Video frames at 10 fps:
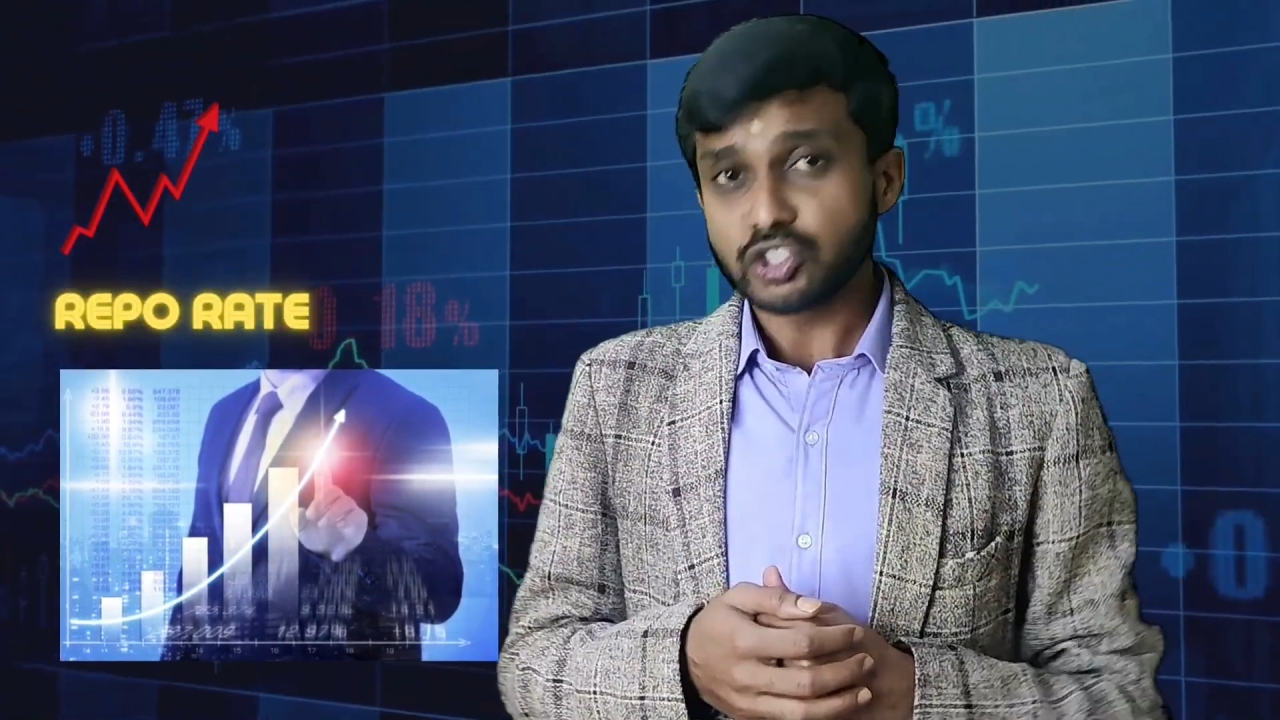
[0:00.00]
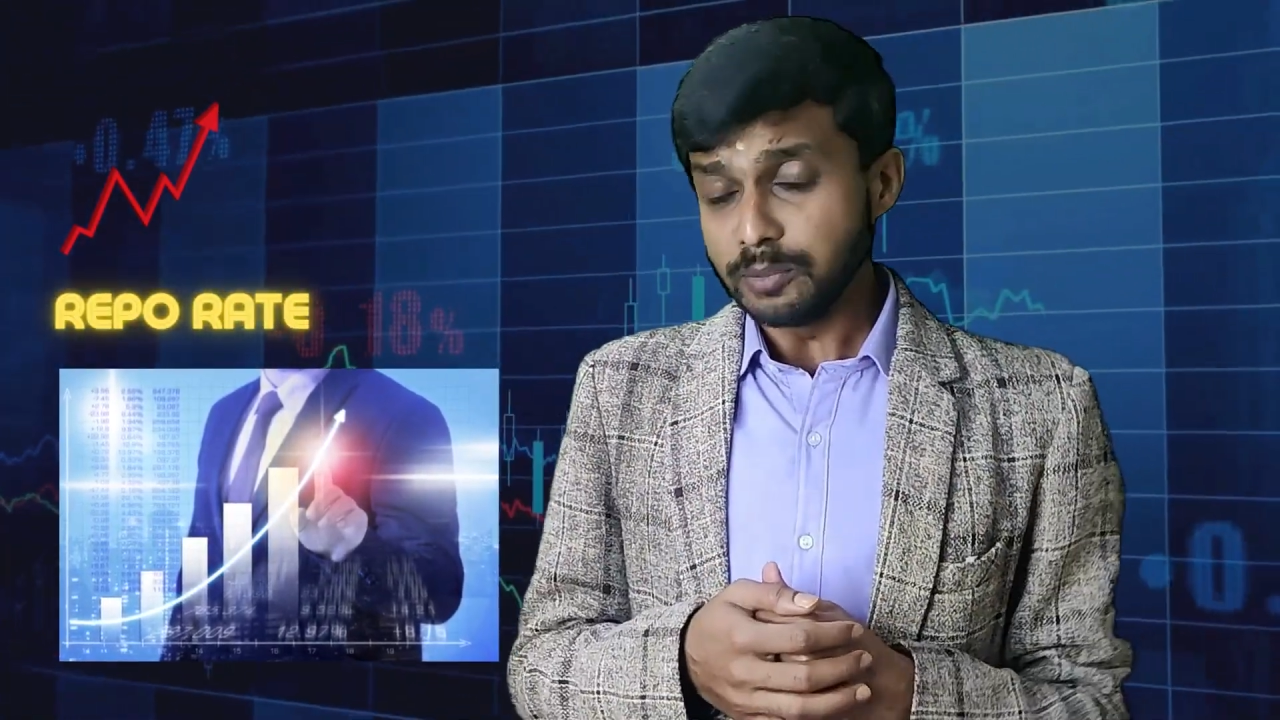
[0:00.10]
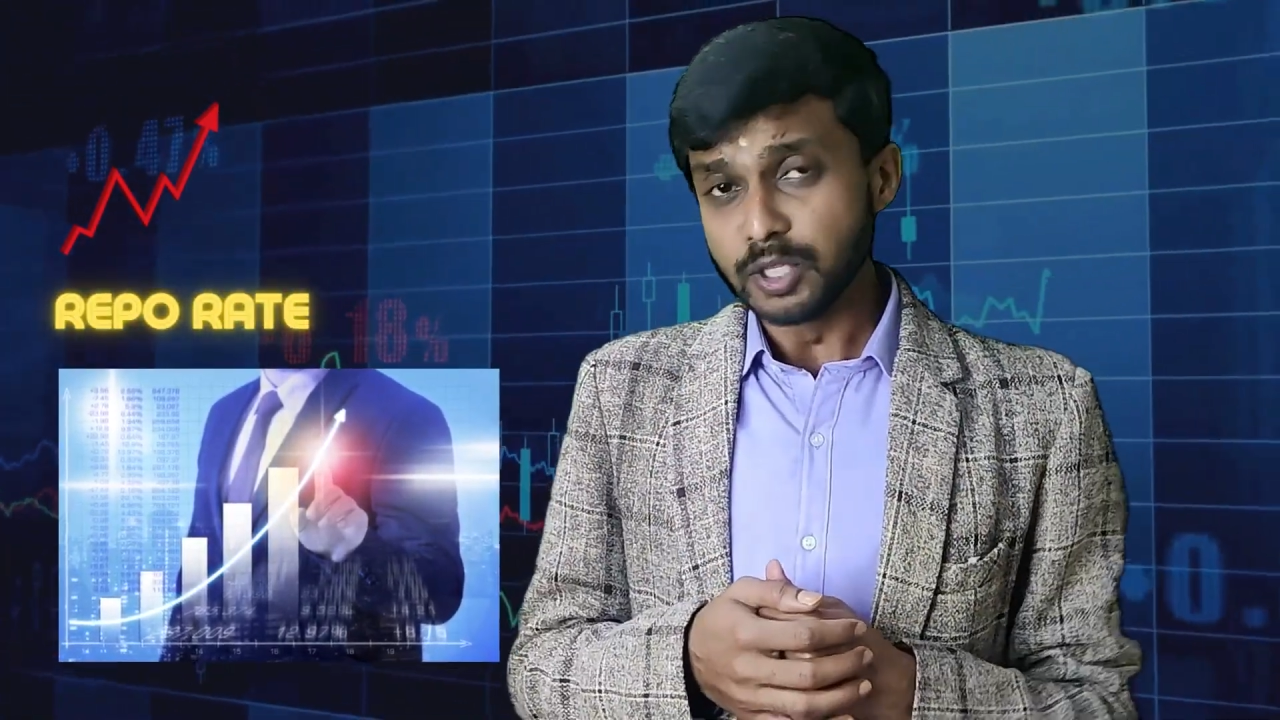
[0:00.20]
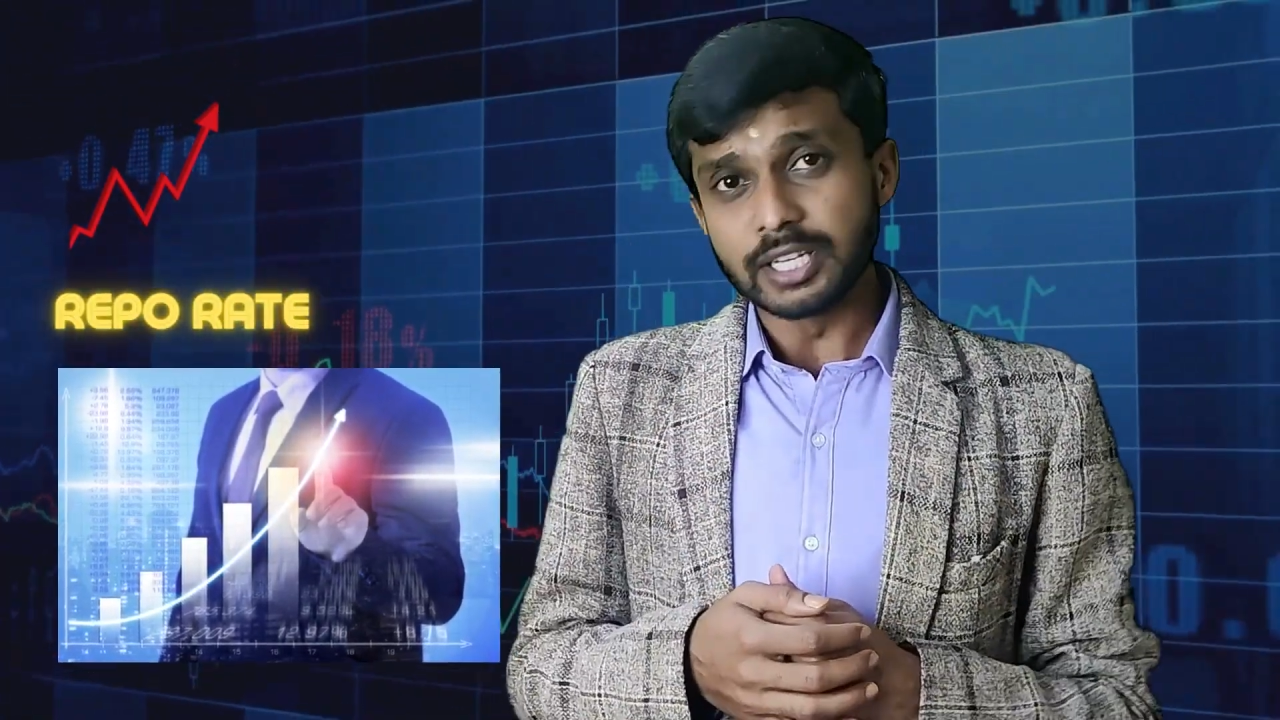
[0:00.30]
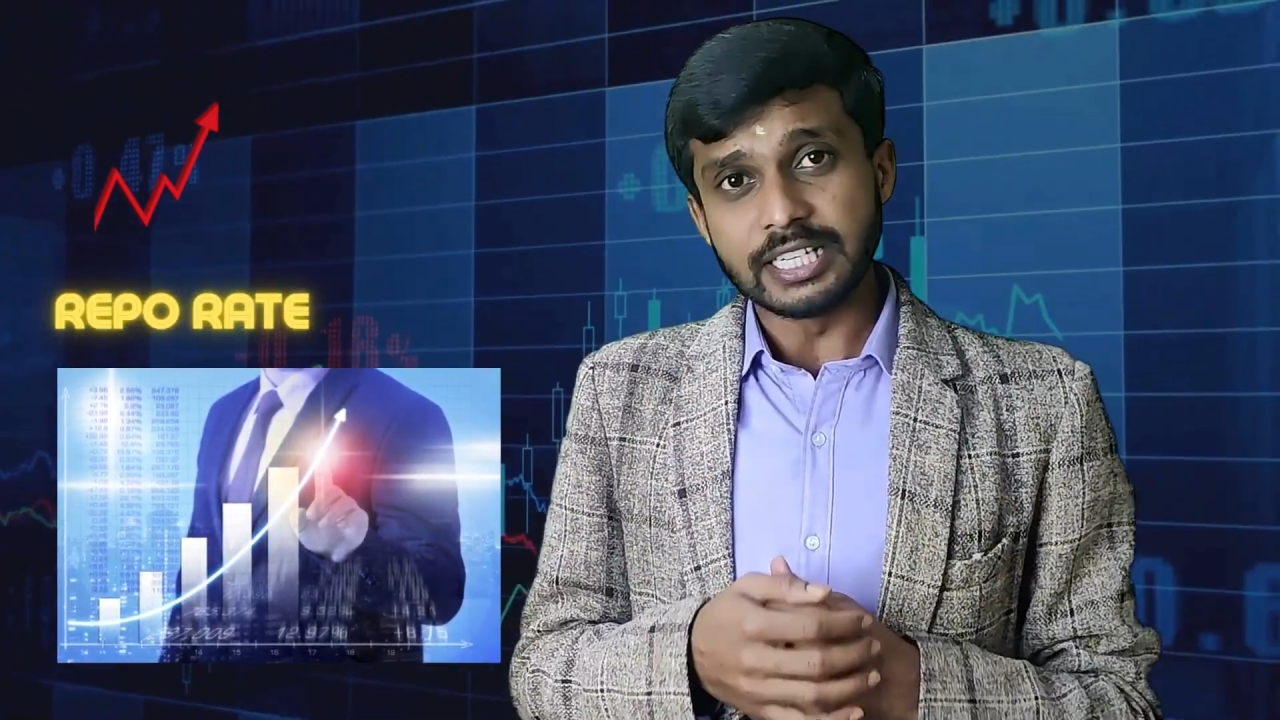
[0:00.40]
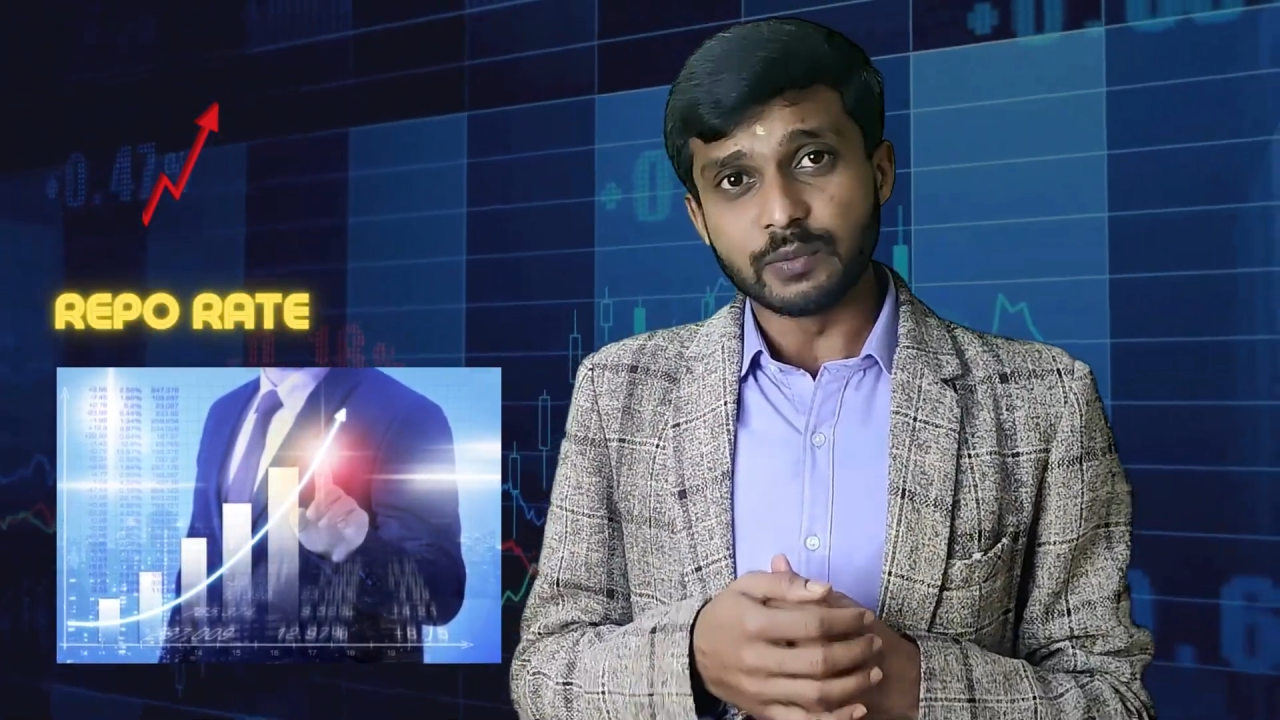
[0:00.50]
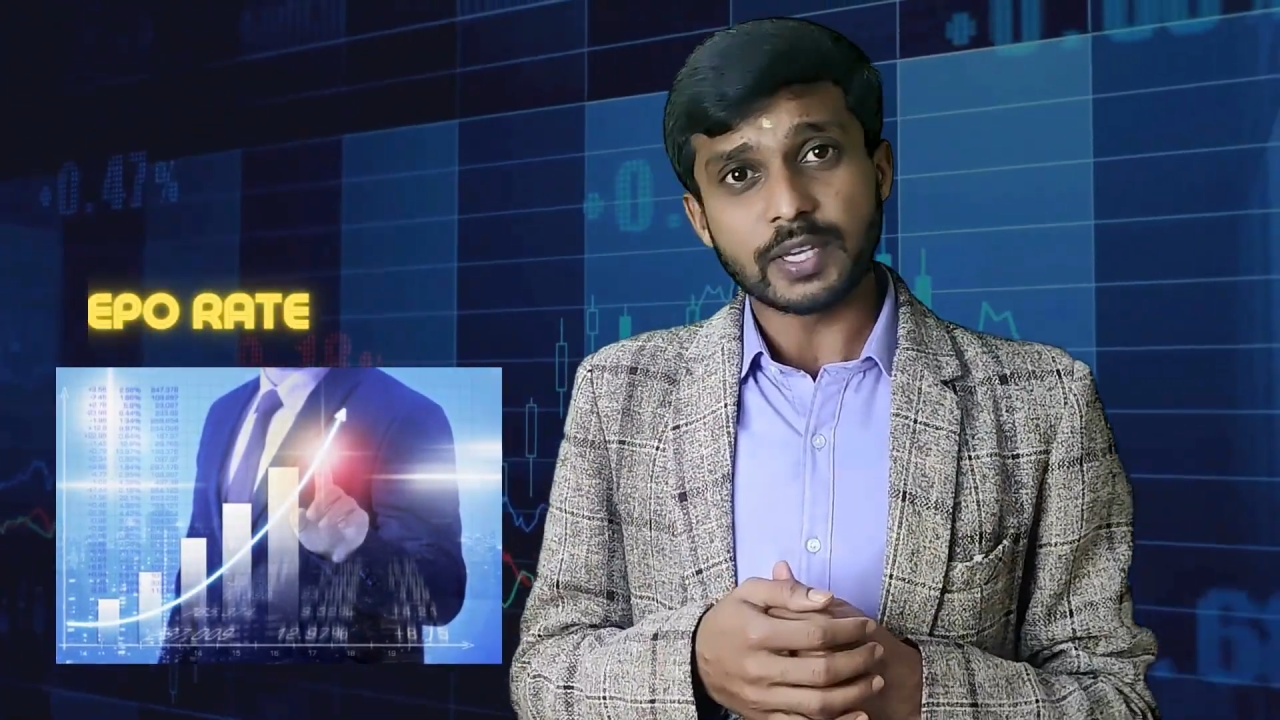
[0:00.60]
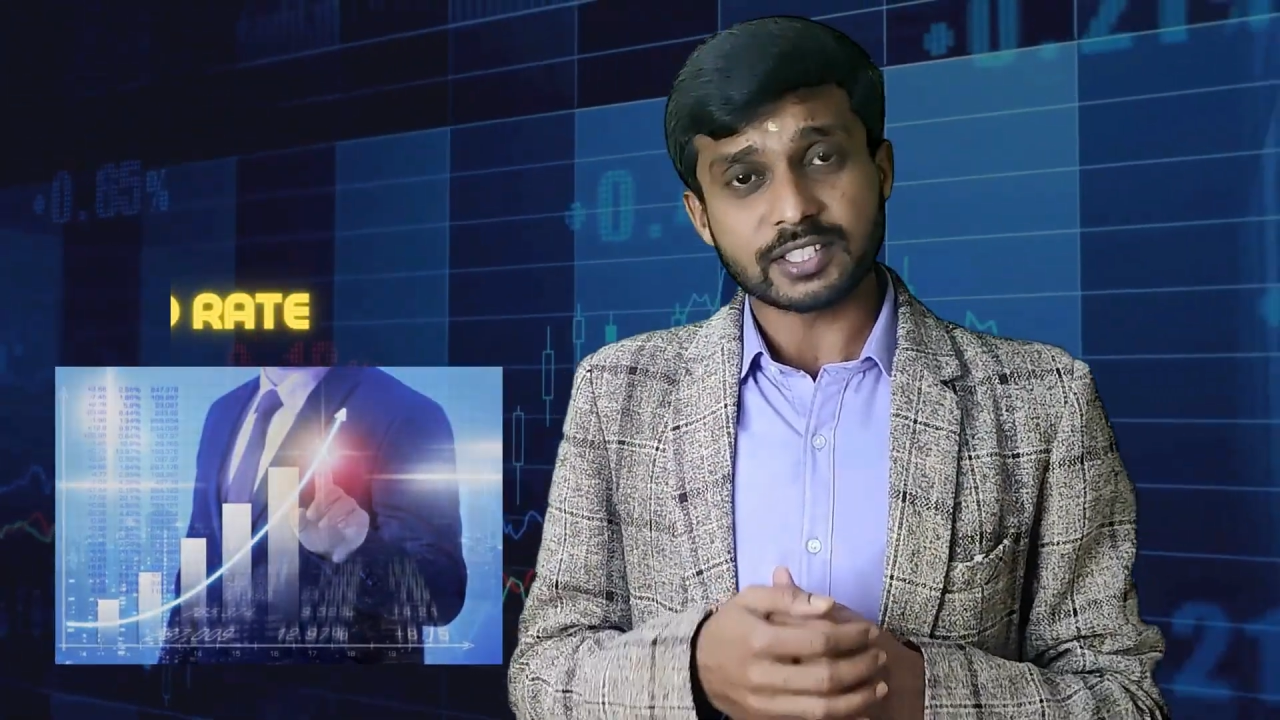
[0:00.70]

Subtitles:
Assume you are